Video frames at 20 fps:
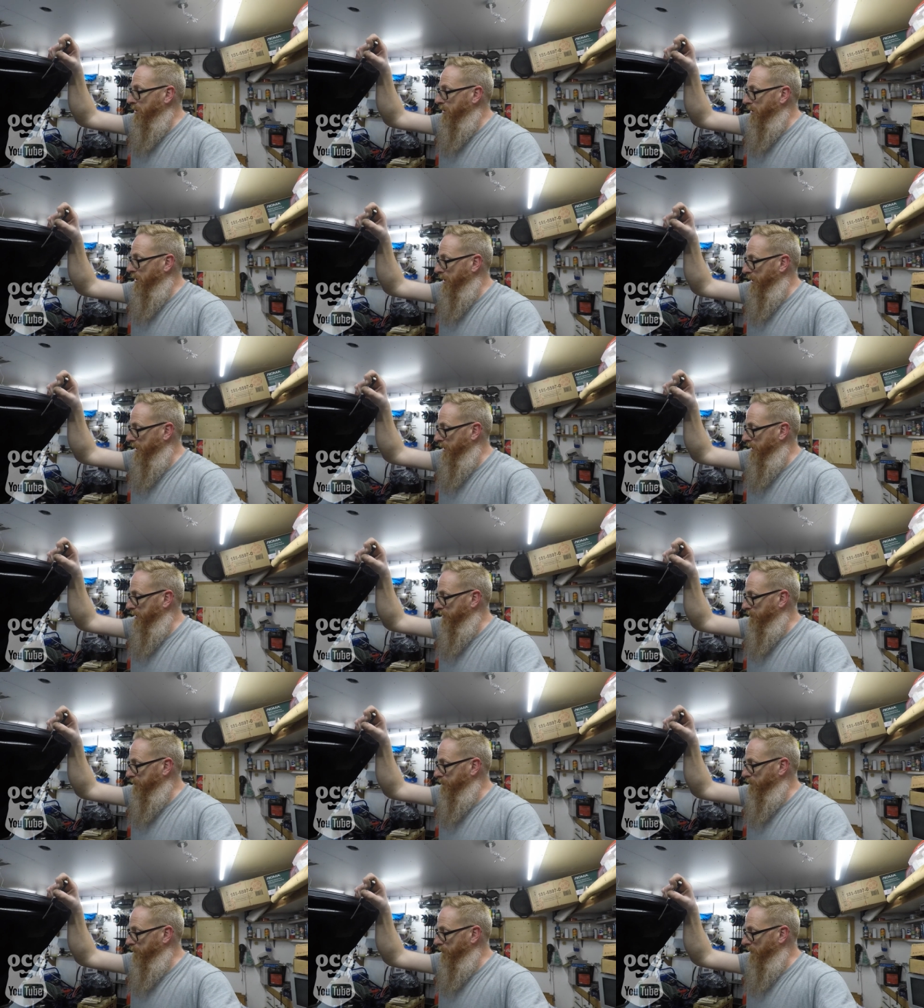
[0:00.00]

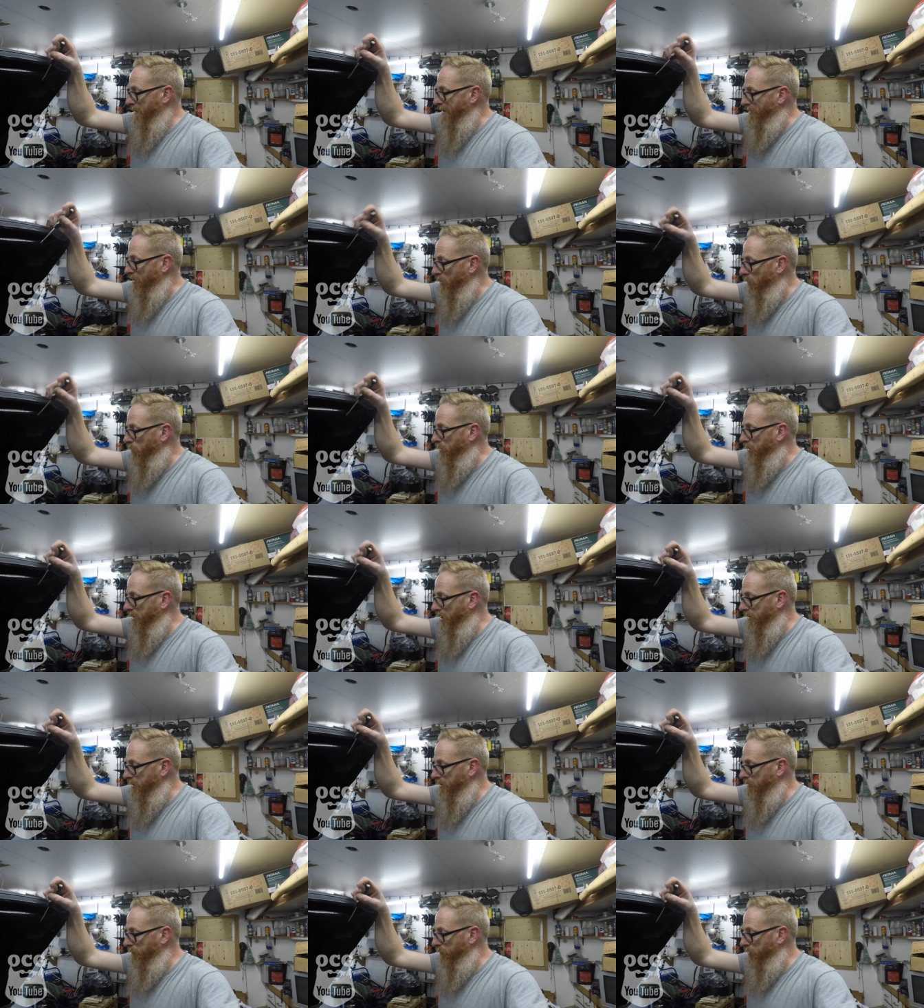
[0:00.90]
I think we're done
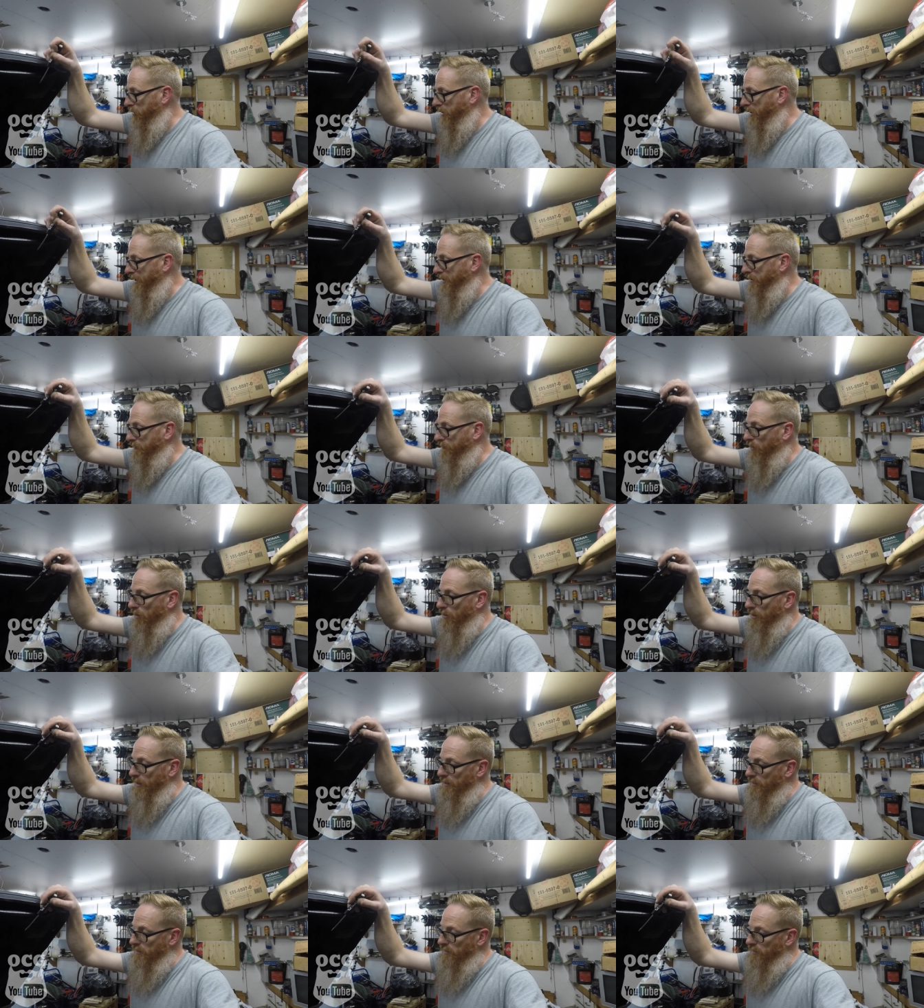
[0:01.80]
here for tonight as far
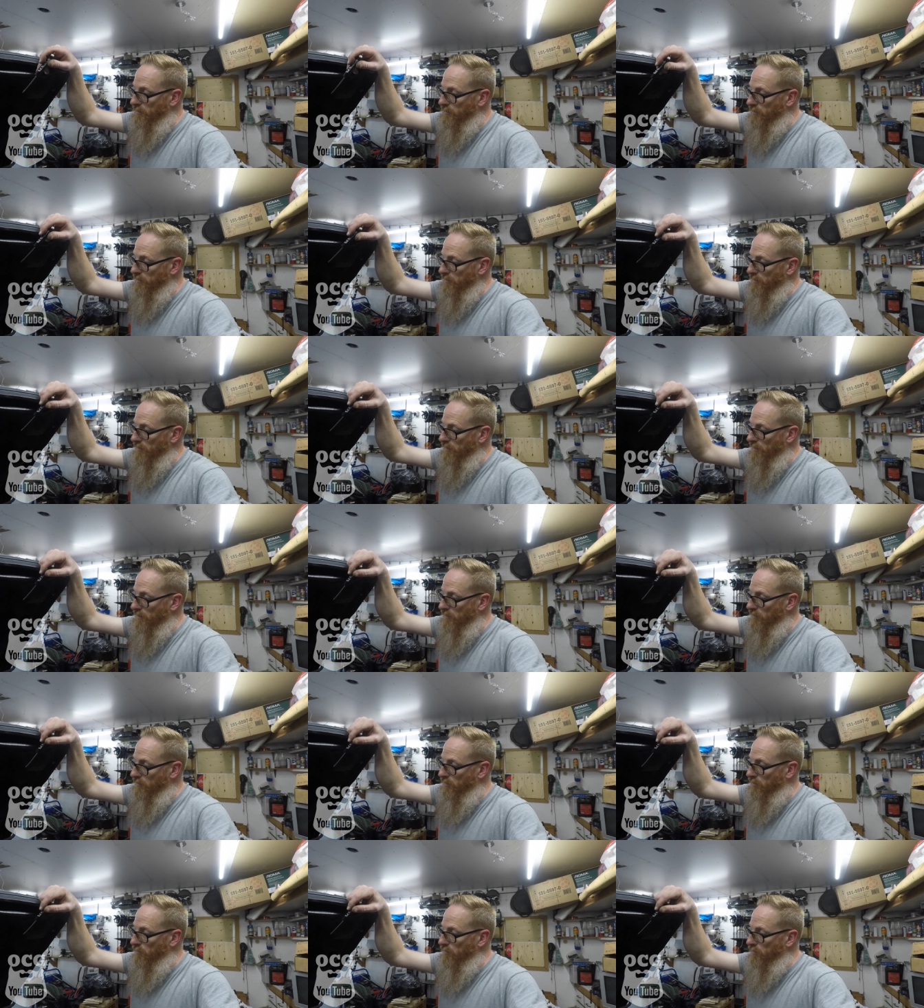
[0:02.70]
as
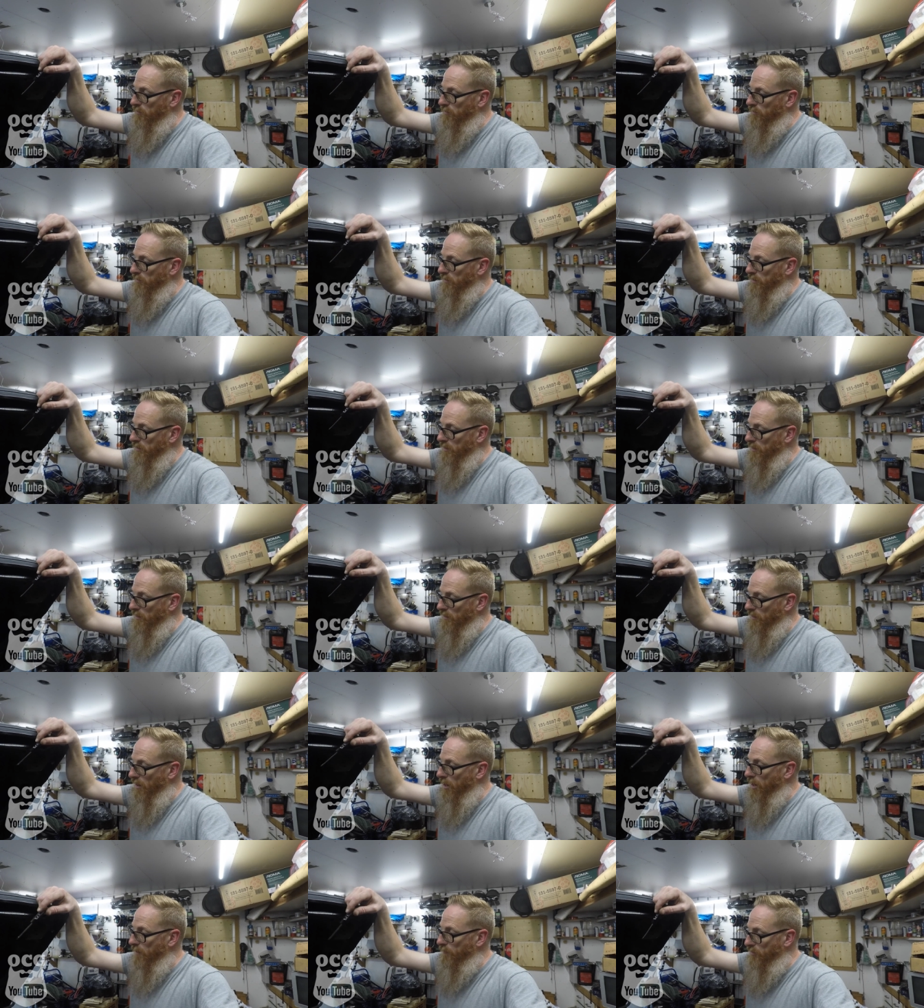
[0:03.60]
doing the
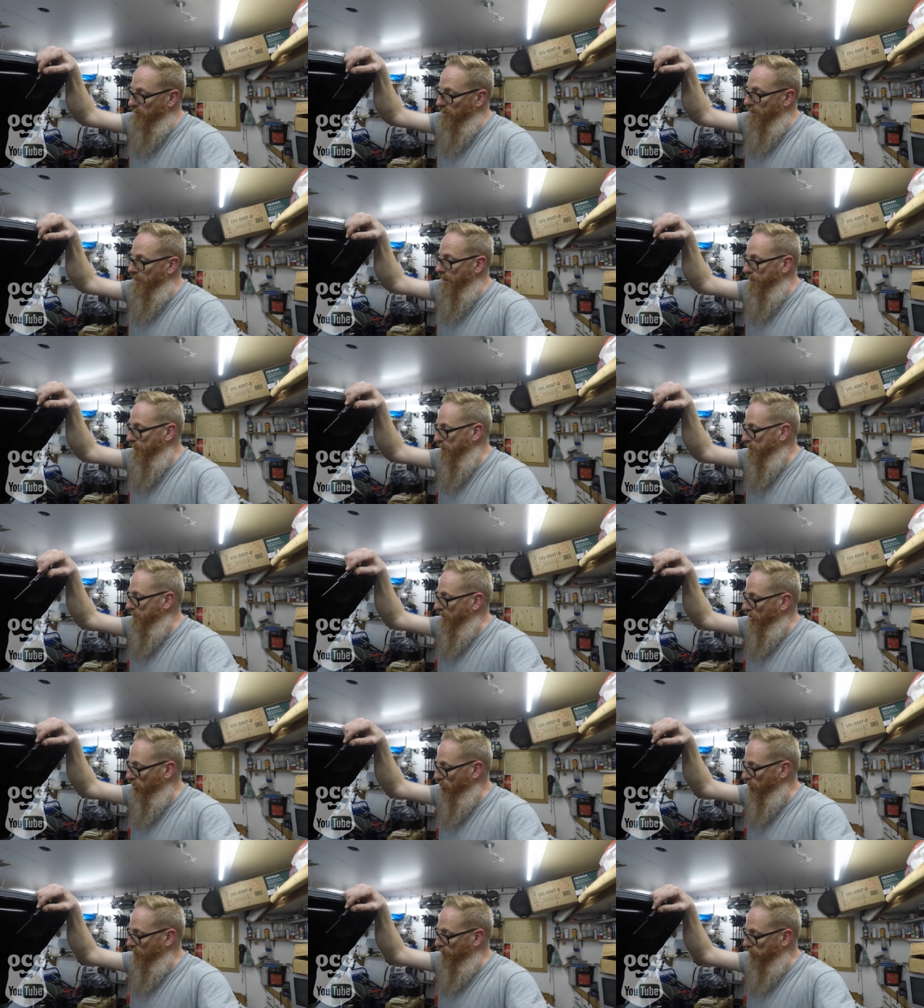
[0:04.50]
carb setup and
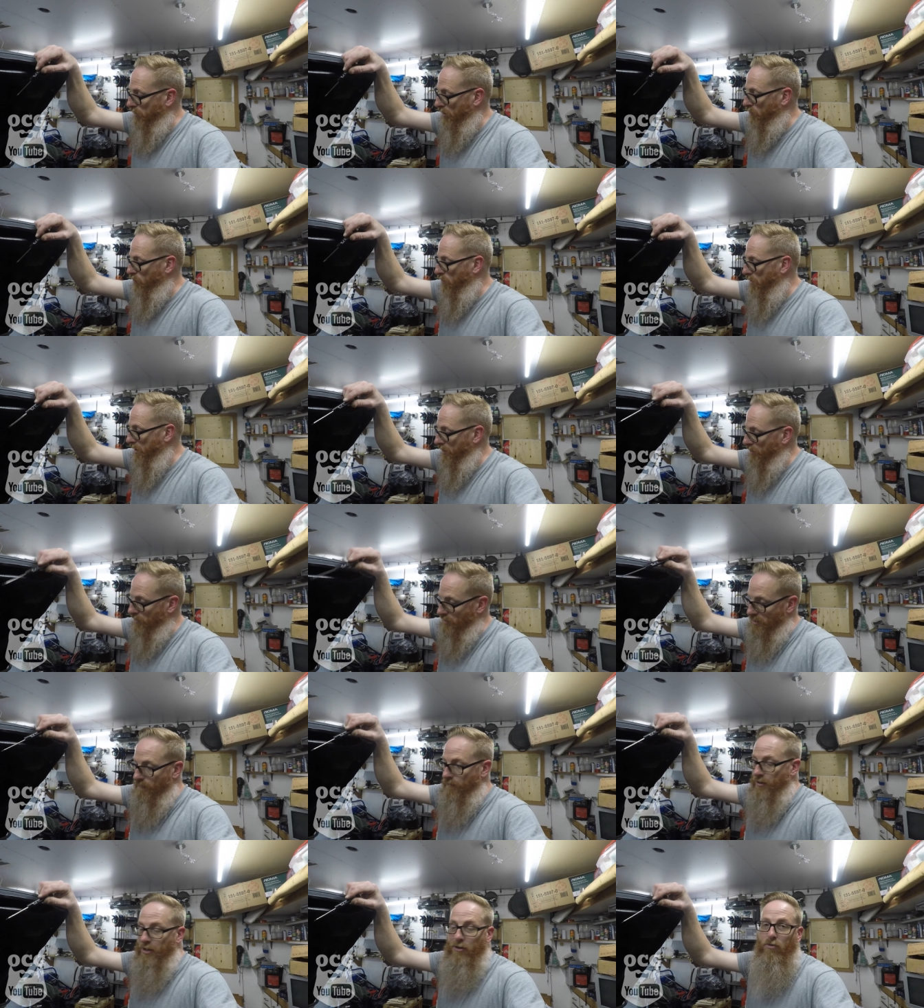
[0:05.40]
making sure the plug wires and
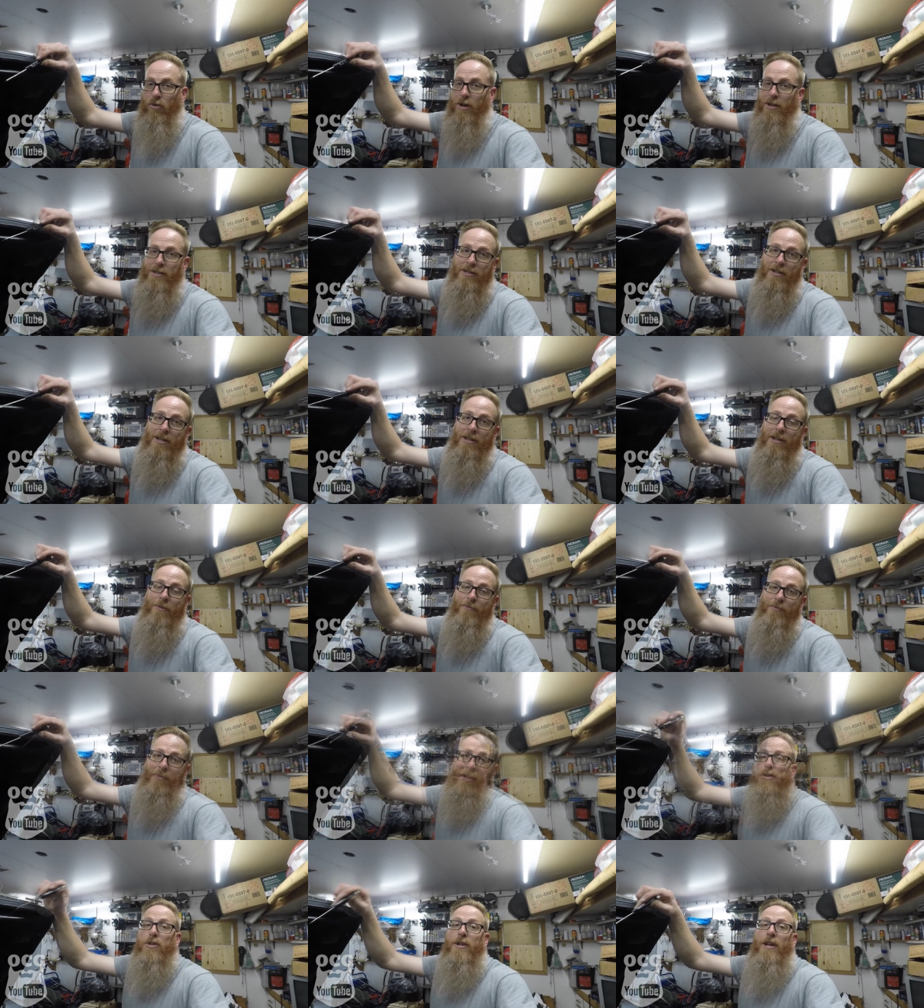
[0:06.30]
everything runs.
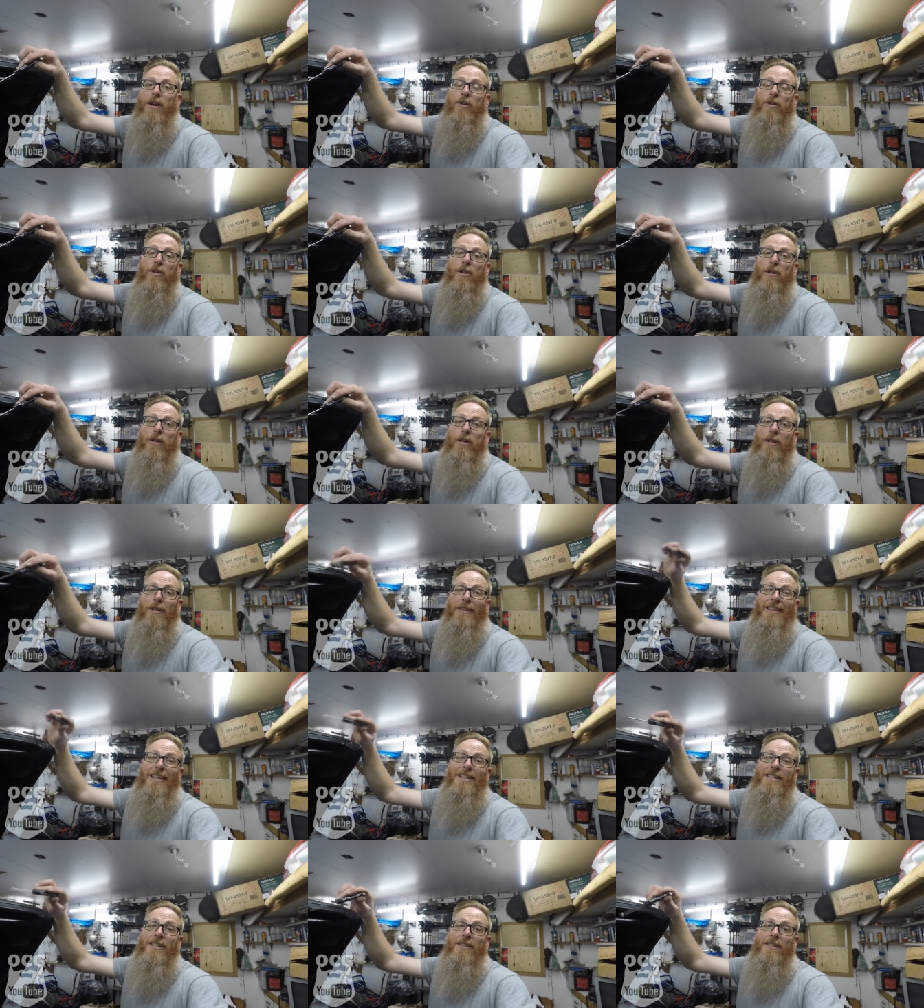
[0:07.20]
So now
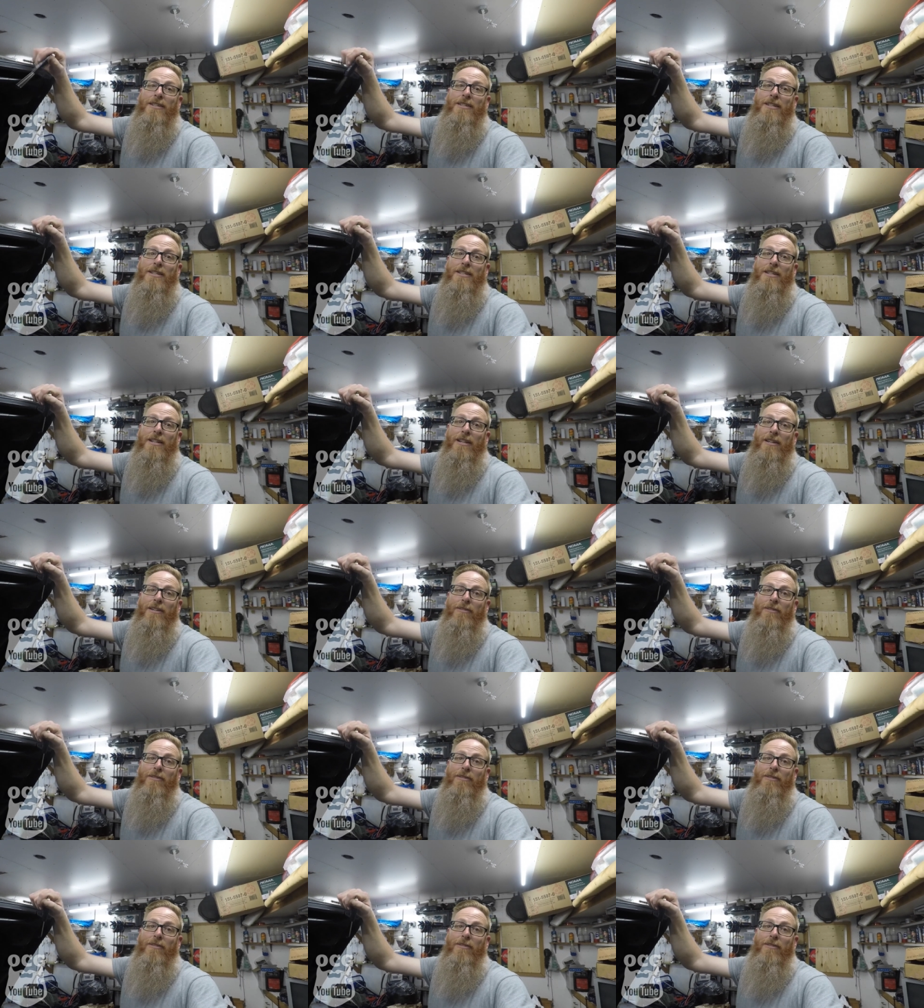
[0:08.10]
let's get the seats in it.